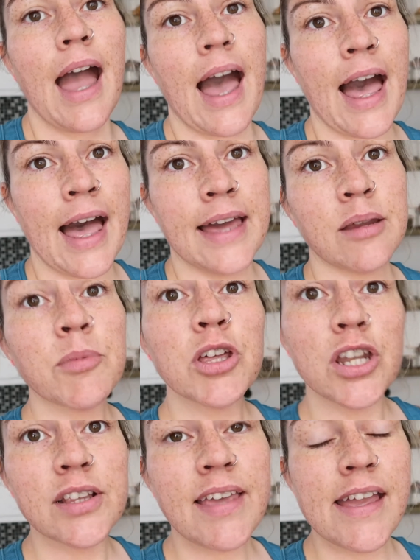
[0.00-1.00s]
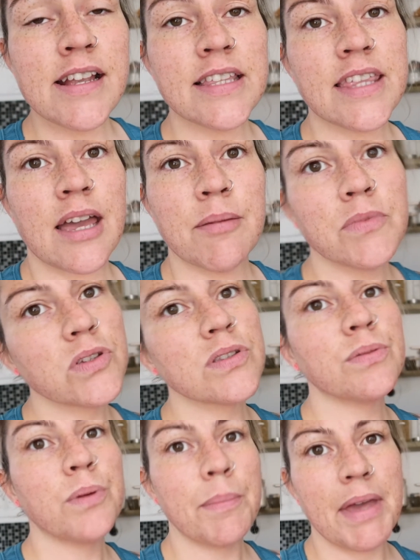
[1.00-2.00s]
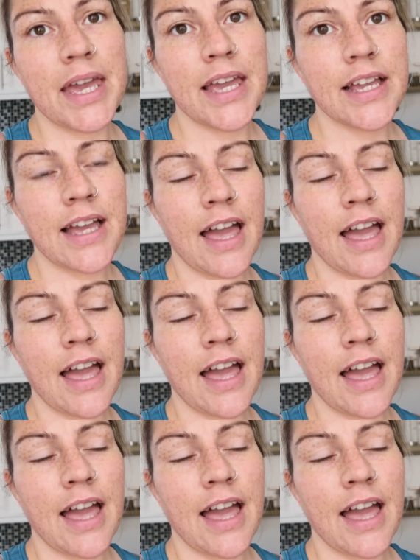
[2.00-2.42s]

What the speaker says: and I'm going to take them swimming,